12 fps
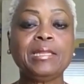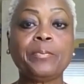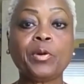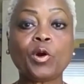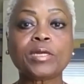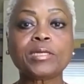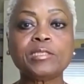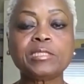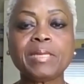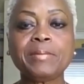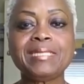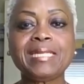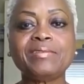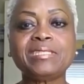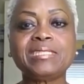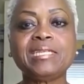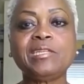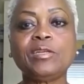The partners might be
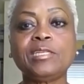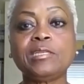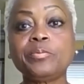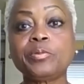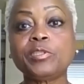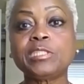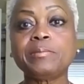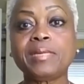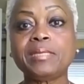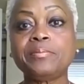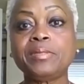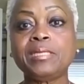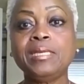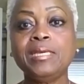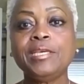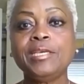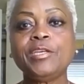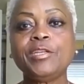devastated, or the other person might be,
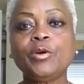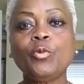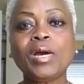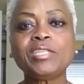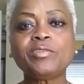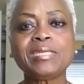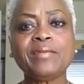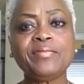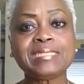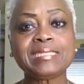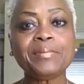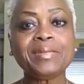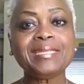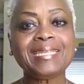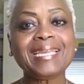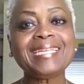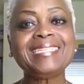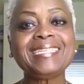wondering if it's something
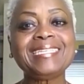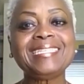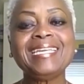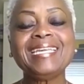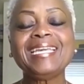they did.